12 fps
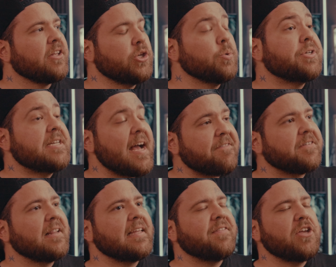you
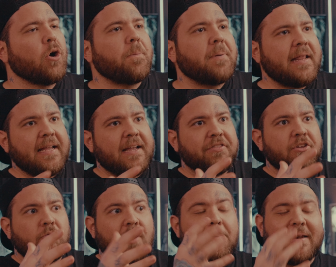definitely in the opening get the
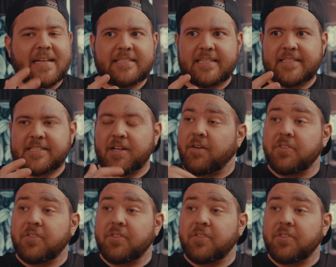reminiscence of